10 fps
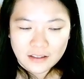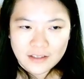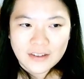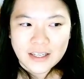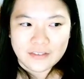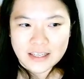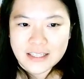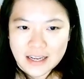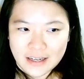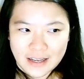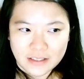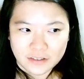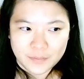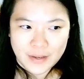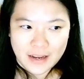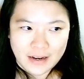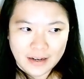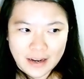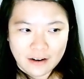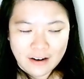Even if East had the ace of spade and they
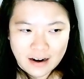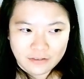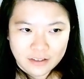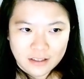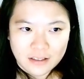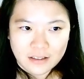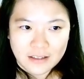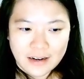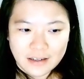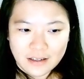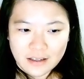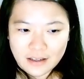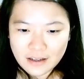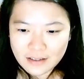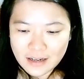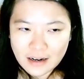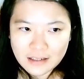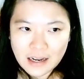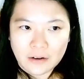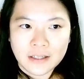get a rough, like they are
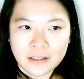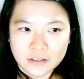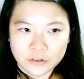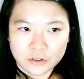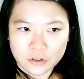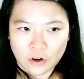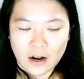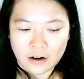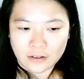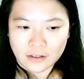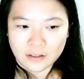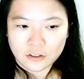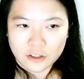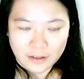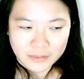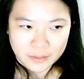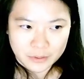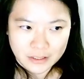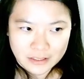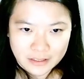allowing us to score our trump
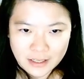separately.